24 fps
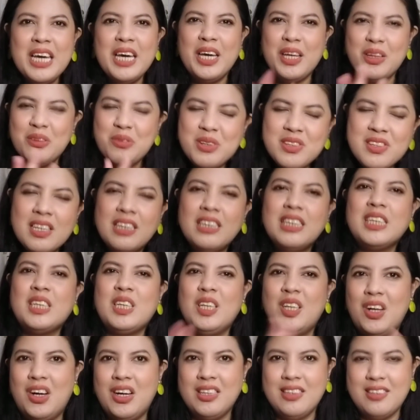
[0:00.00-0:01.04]
It was a
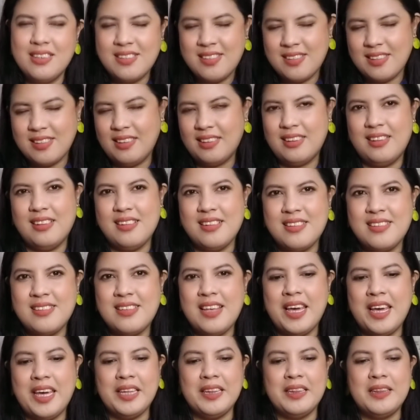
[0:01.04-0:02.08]
little on the subtle
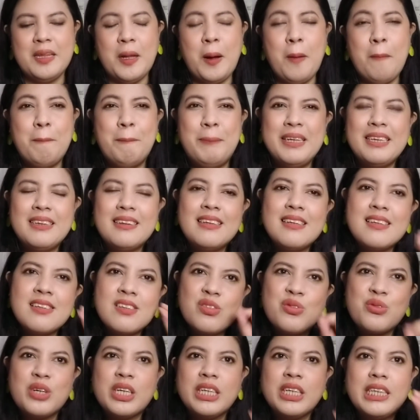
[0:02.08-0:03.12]
side now, but
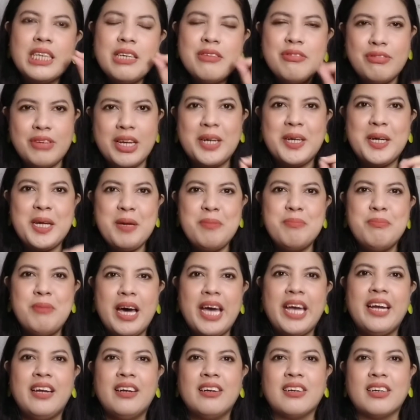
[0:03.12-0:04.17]
that's really very
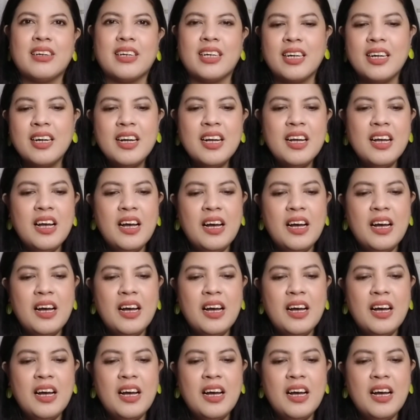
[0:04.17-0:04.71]
minor